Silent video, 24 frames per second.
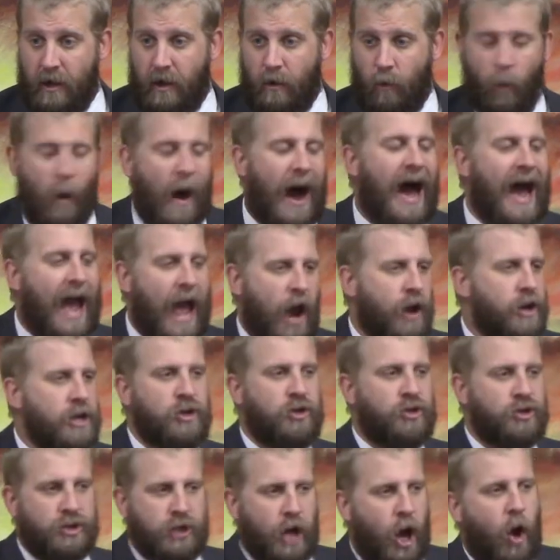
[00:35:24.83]
Why are
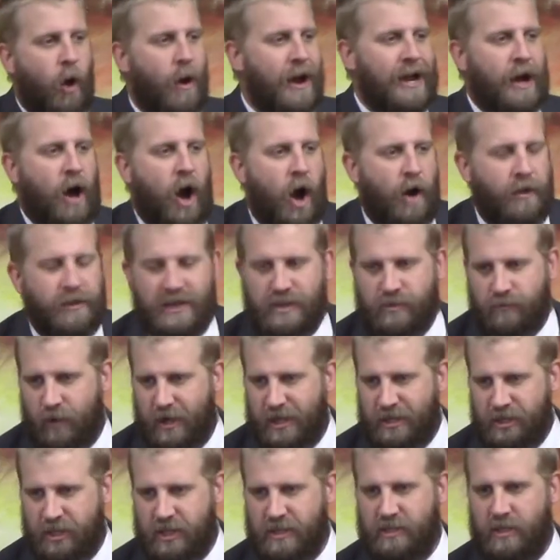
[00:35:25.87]
you showing all these
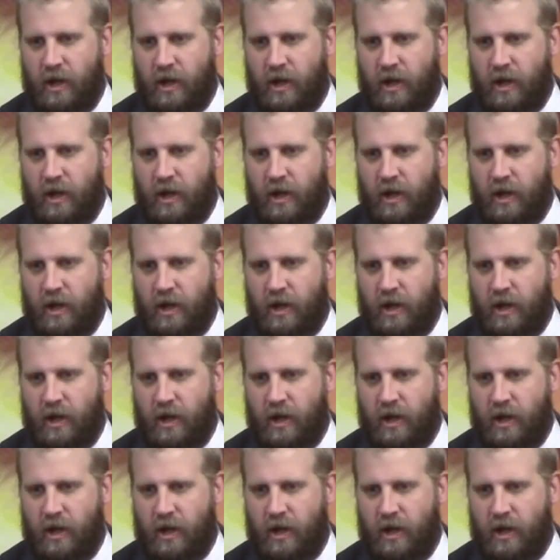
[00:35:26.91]
riches